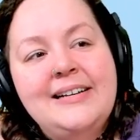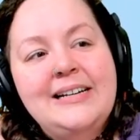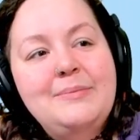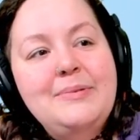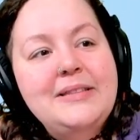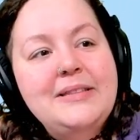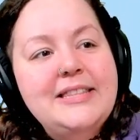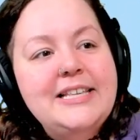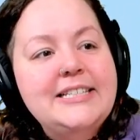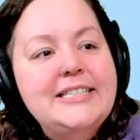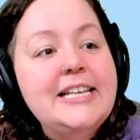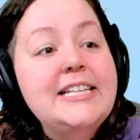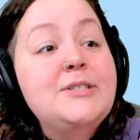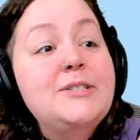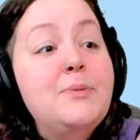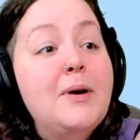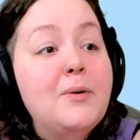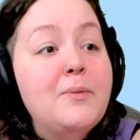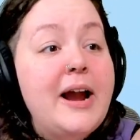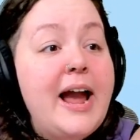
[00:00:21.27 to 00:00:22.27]
But this is
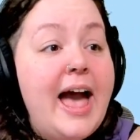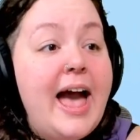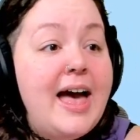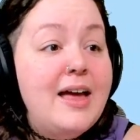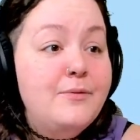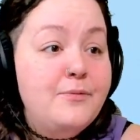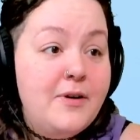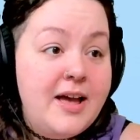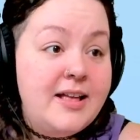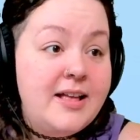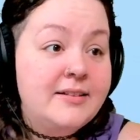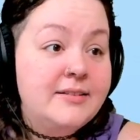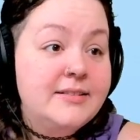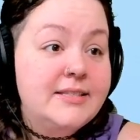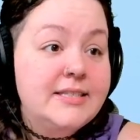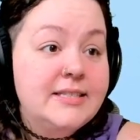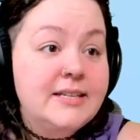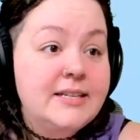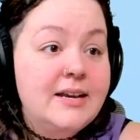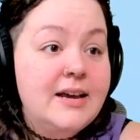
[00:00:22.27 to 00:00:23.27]
where we're at,
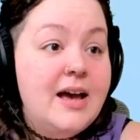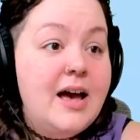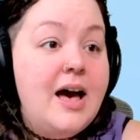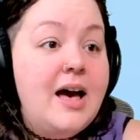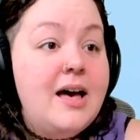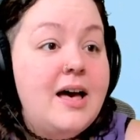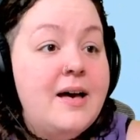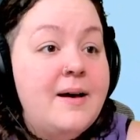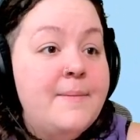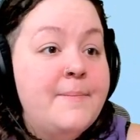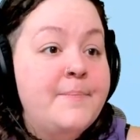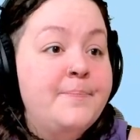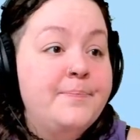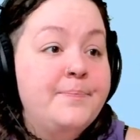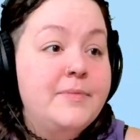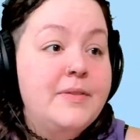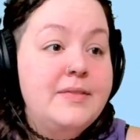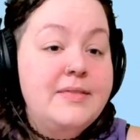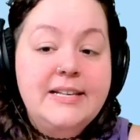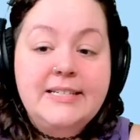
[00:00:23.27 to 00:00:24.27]
friends. Um,
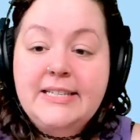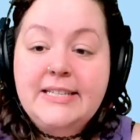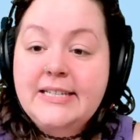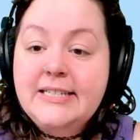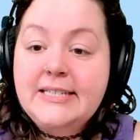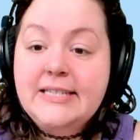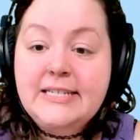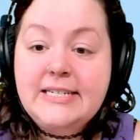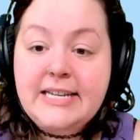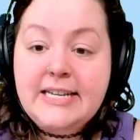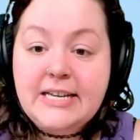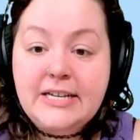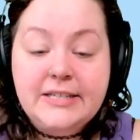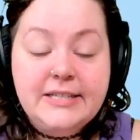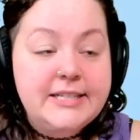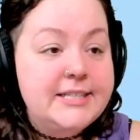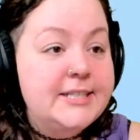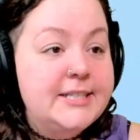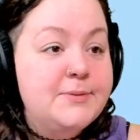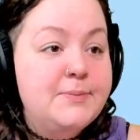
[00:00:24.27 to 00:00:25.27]
this is the deal.
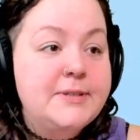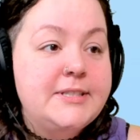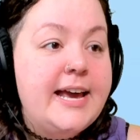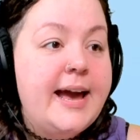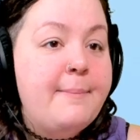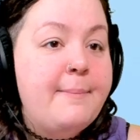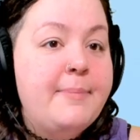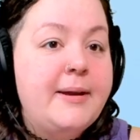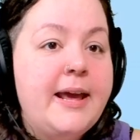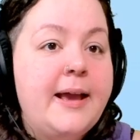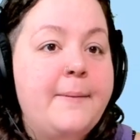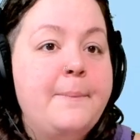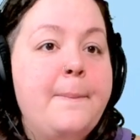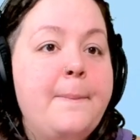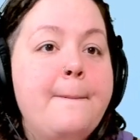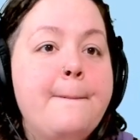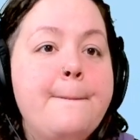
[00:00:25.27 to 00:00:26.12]
This is what's happening.